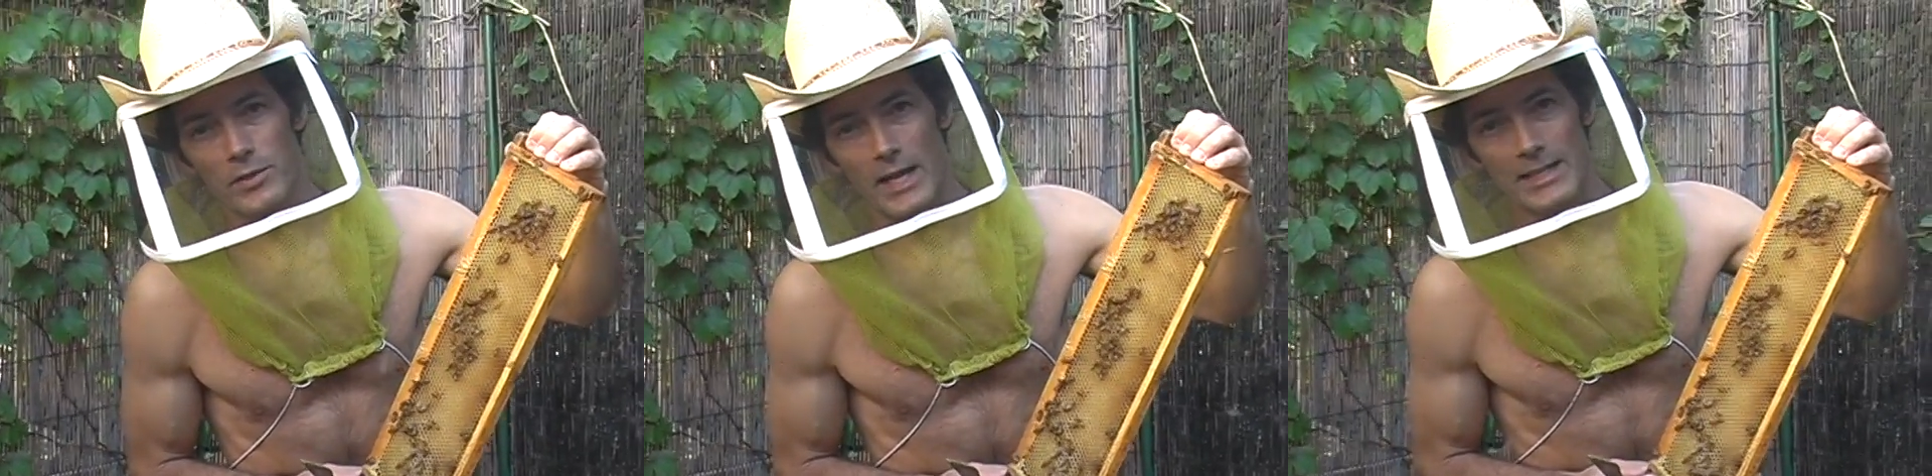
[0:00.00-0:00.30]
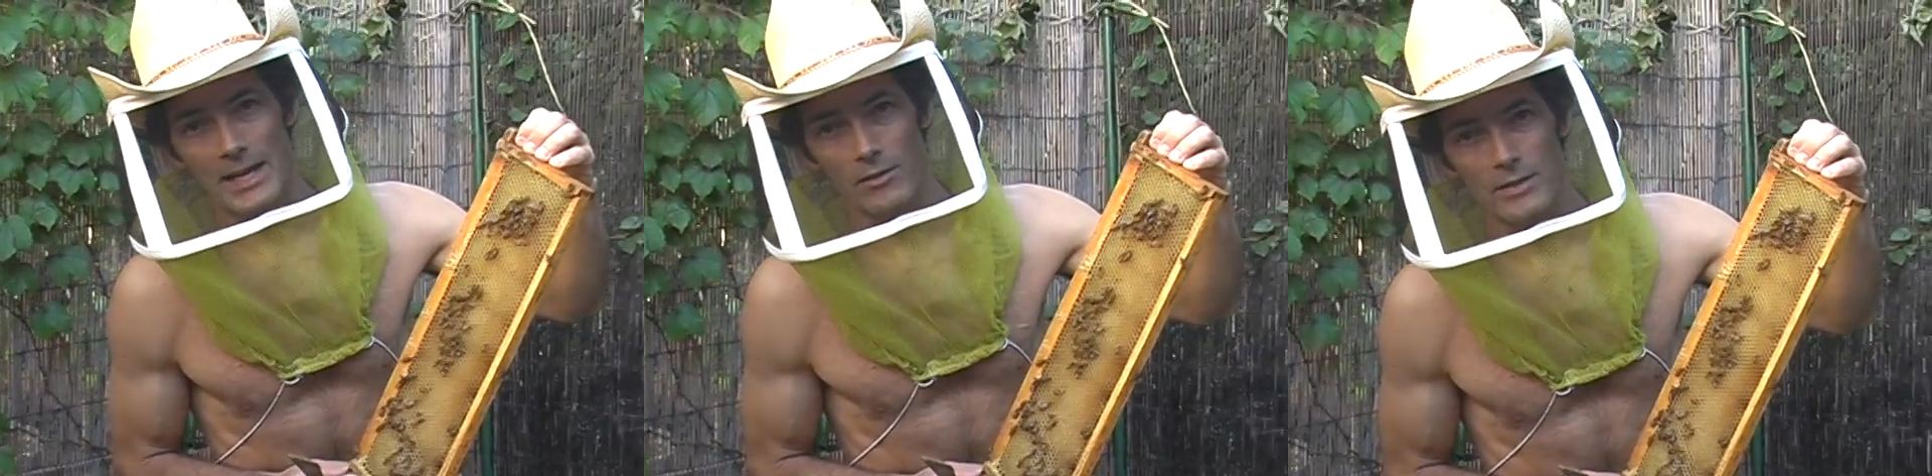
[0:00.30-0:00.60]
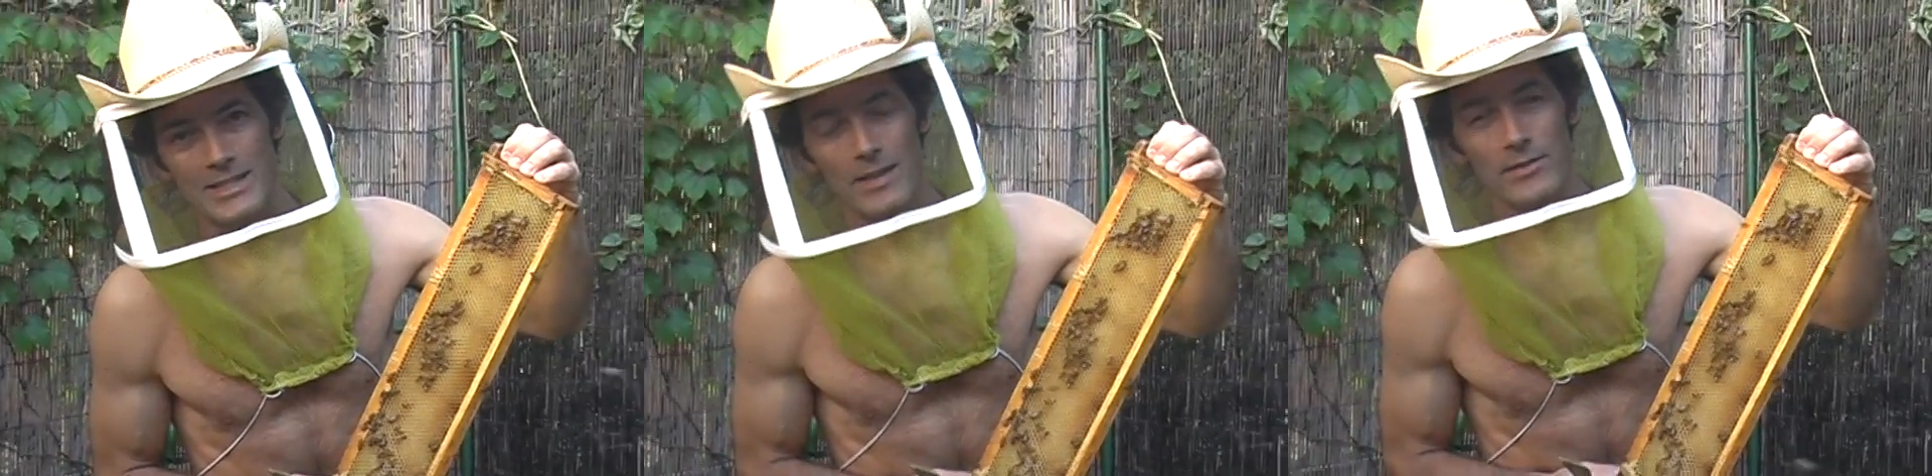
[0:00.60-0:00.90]
that down
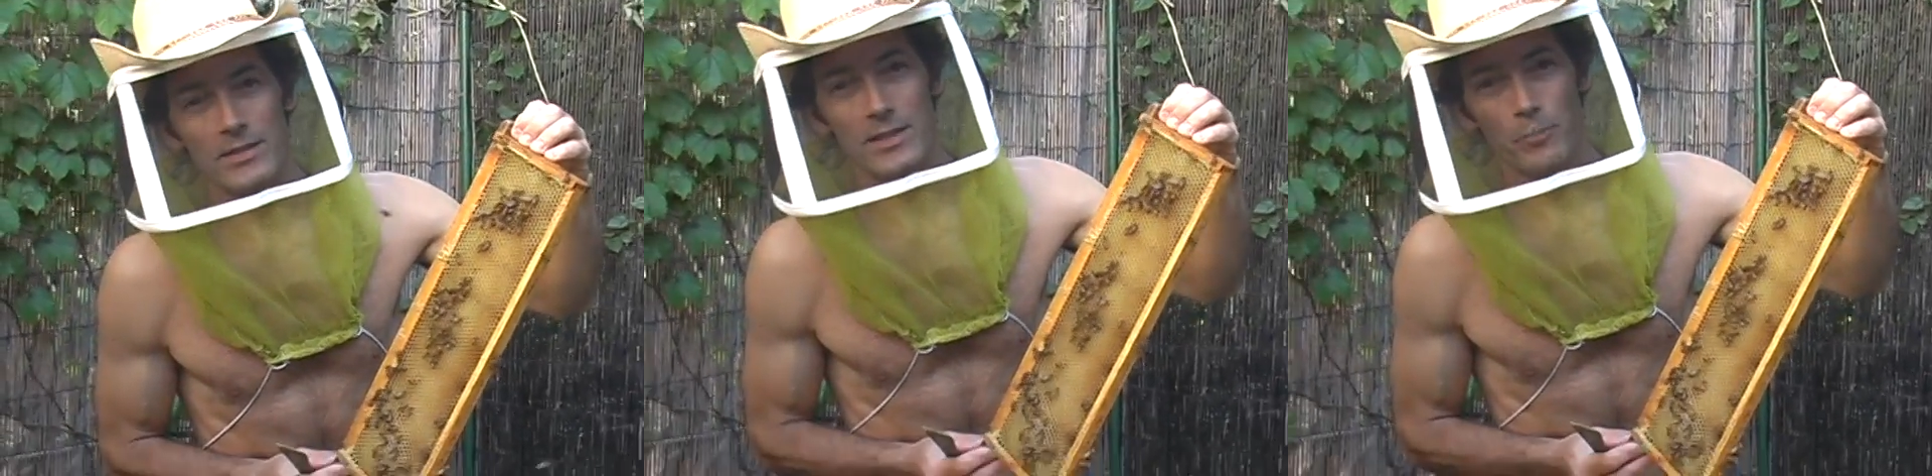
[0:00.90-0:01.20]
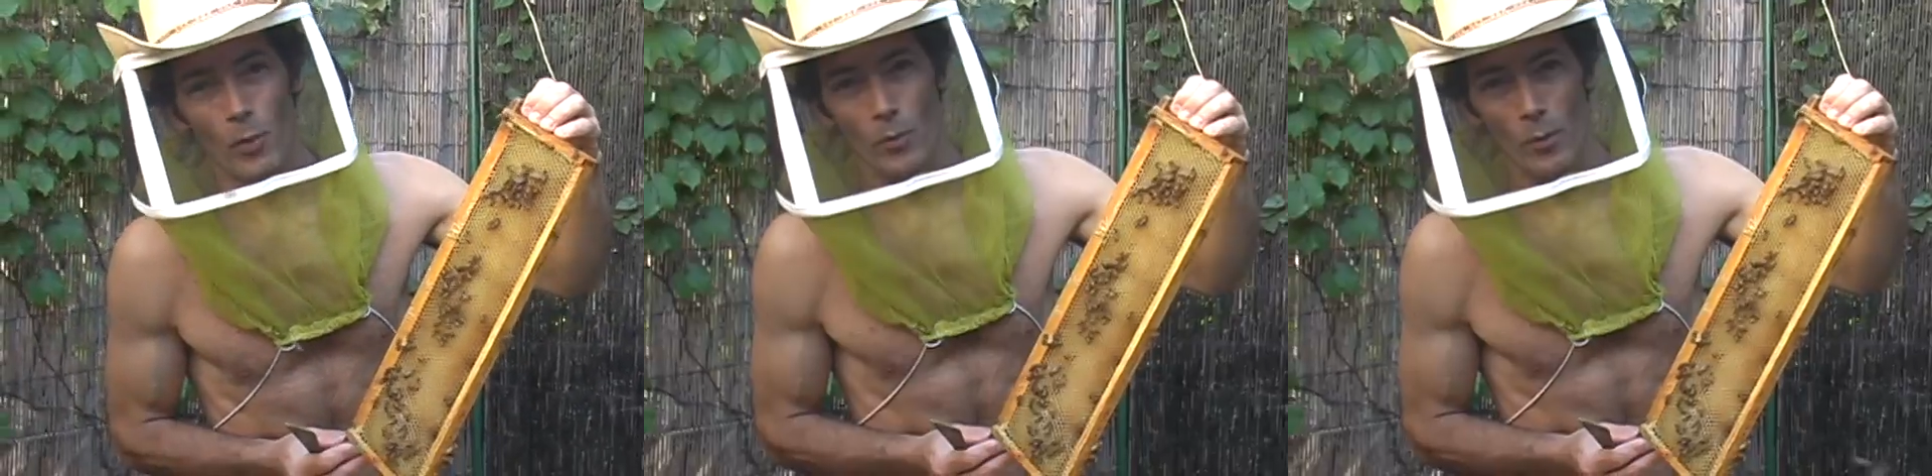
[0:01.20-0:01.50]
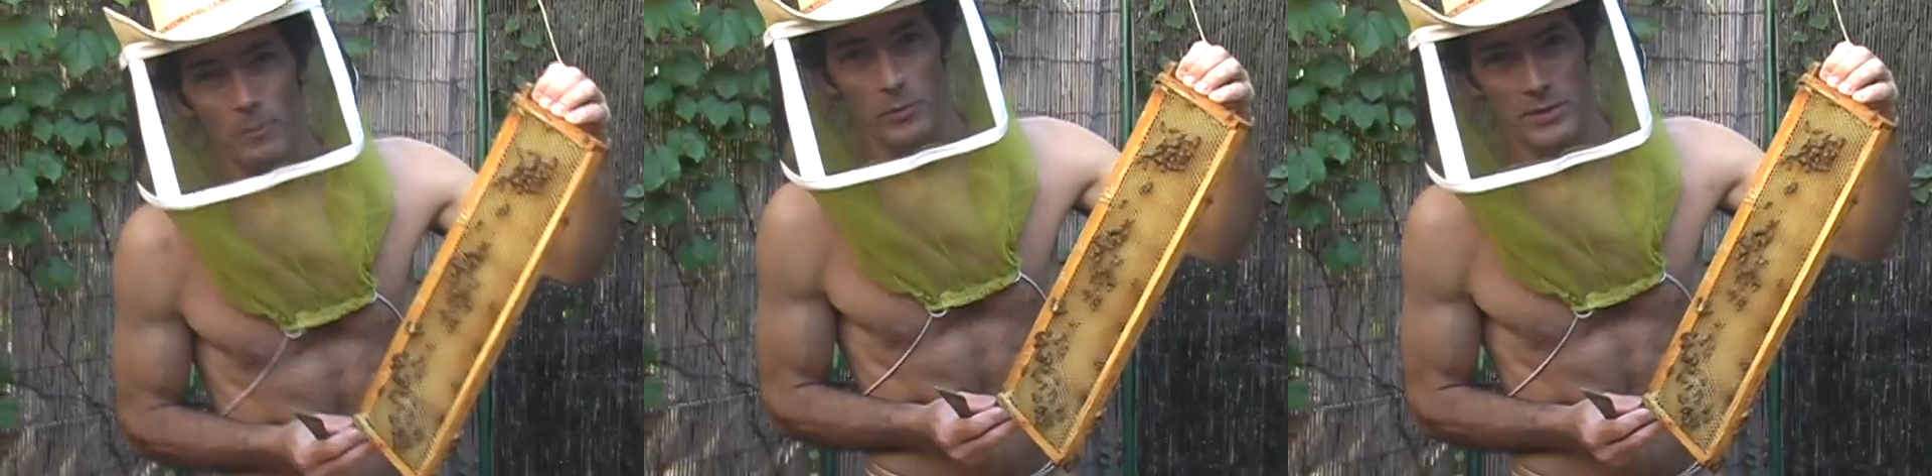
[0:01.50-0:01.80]
to
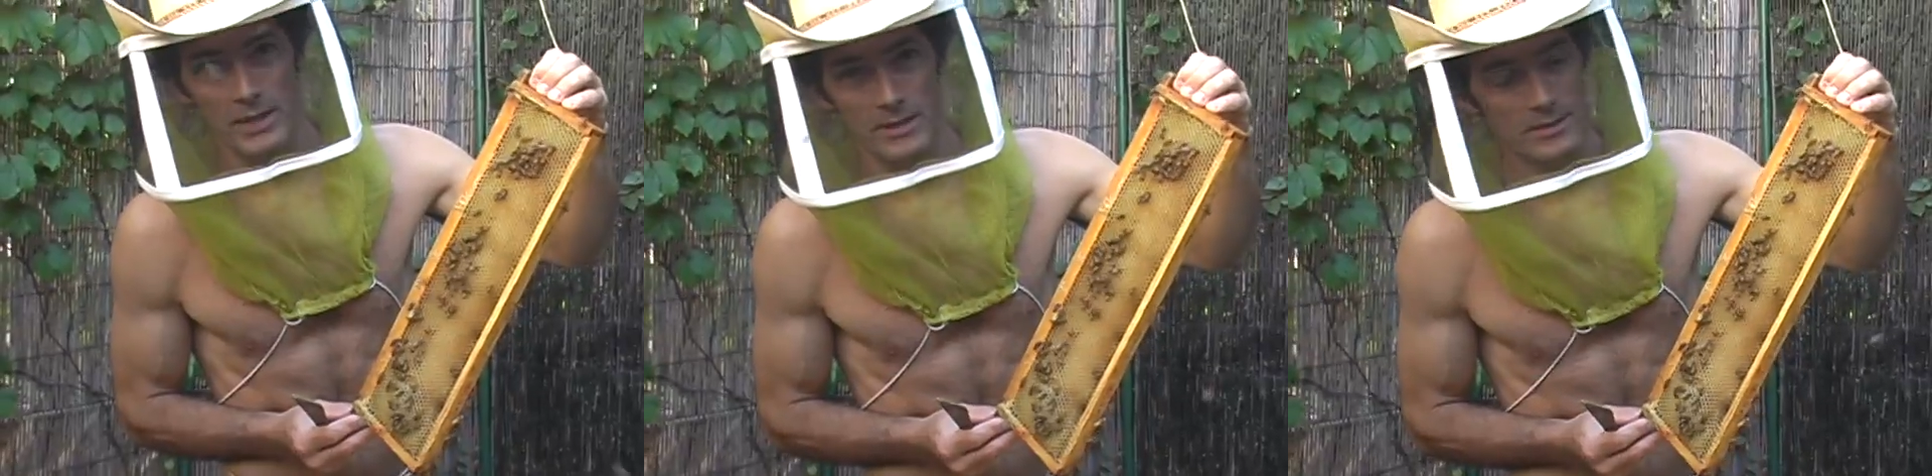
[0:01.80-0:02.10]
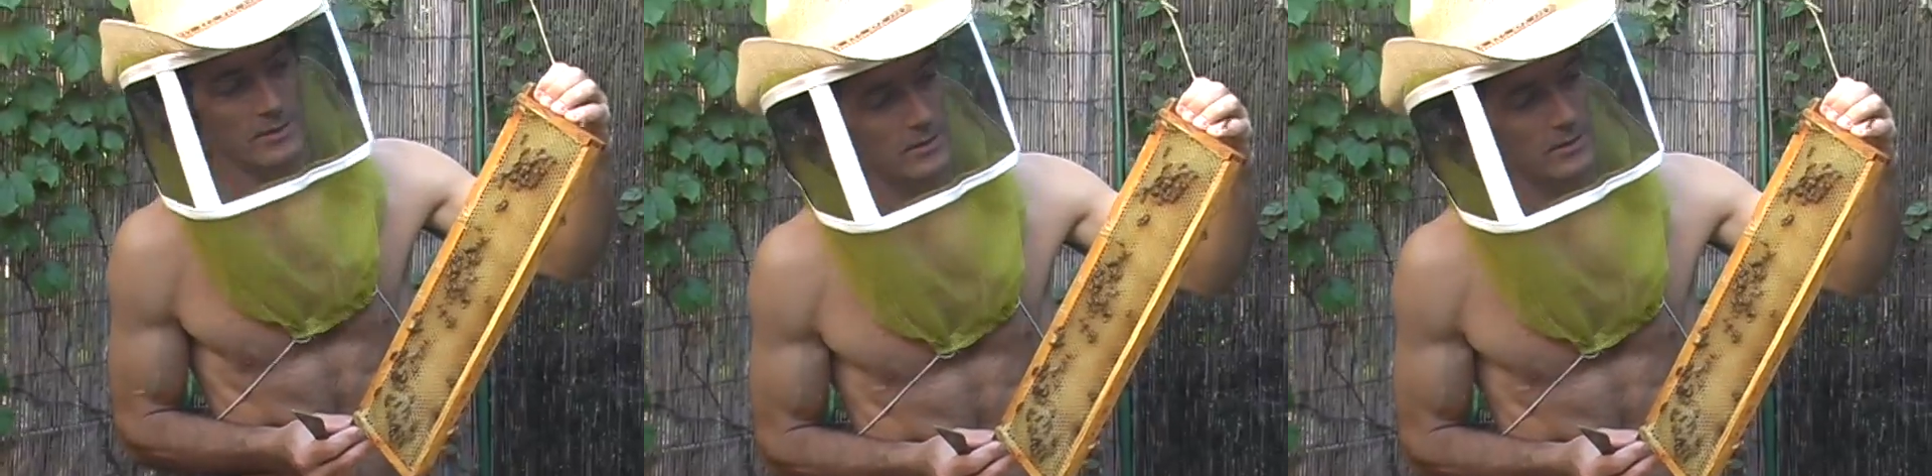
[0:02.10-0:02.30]
17.1%.